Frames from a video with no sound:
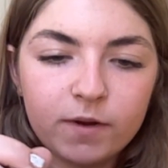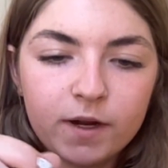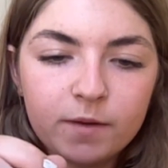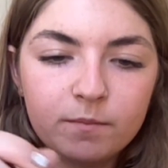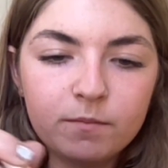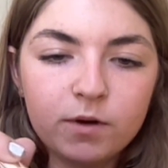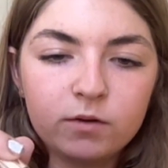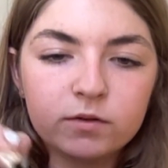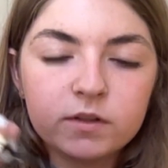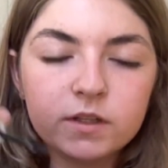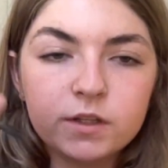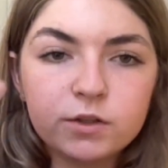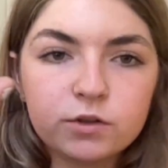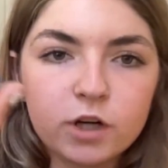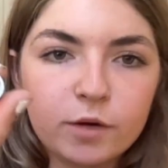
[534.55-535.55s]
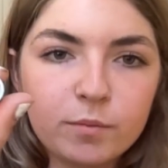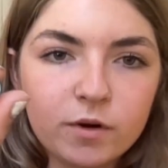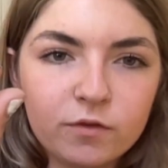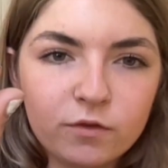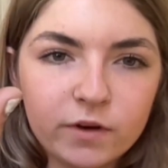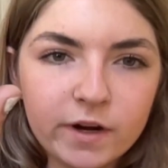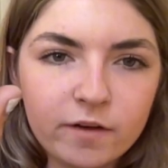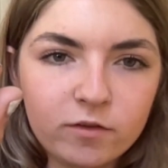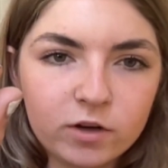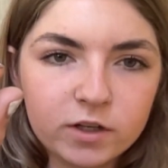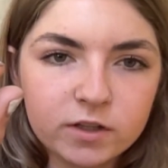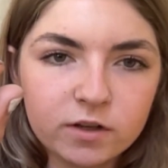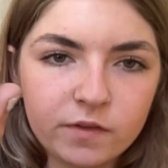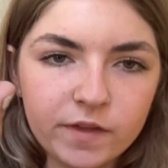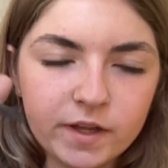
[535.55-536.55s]
I mostly scrape off whatever
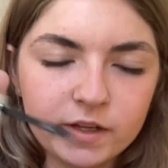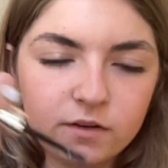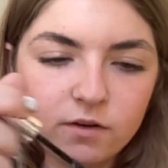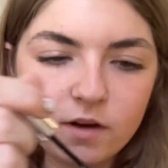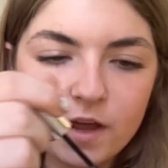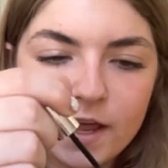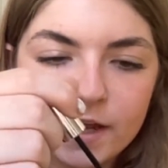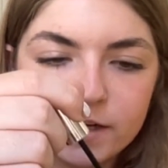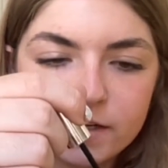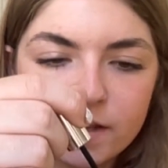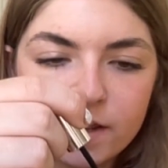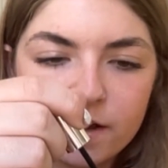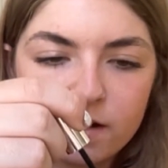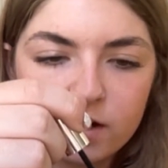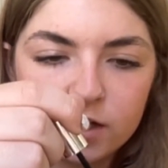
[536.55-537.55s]
is on that little end there.